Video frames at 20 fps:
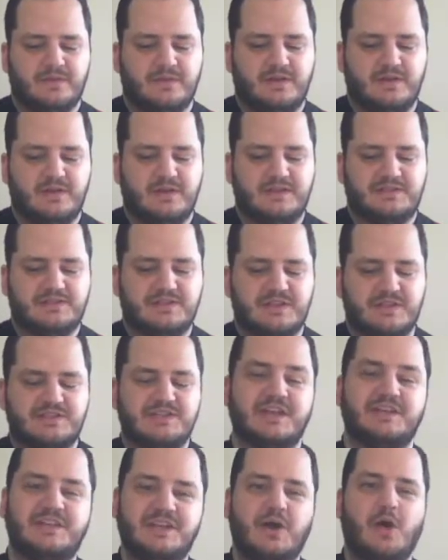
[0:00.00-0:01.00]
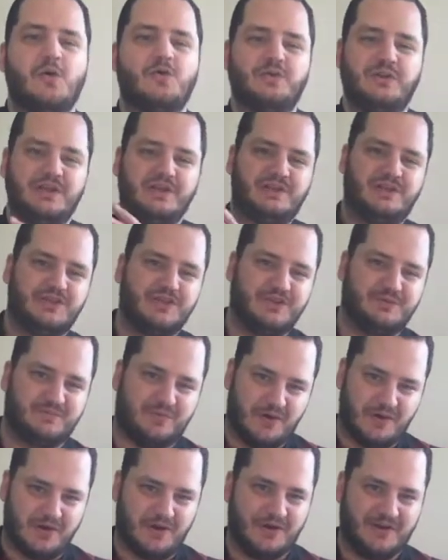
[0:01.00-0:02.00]
it's like the only
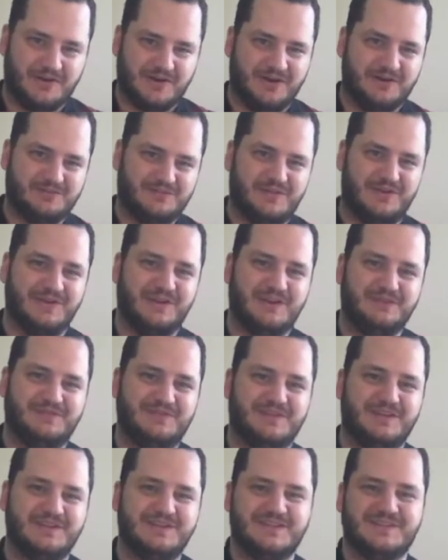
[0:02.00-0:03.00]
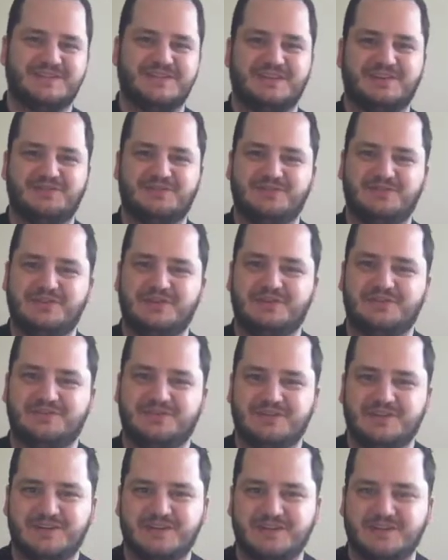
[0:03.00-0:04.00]
good part of
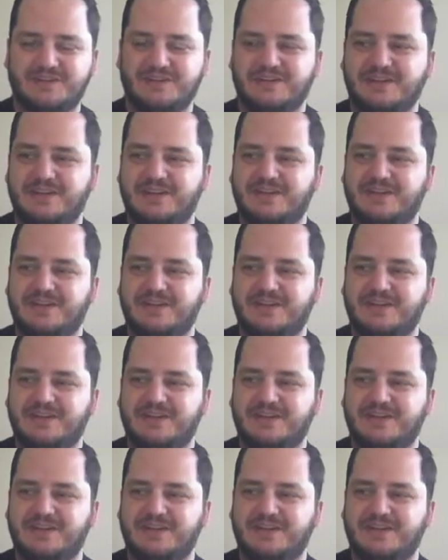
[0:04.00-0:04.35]
the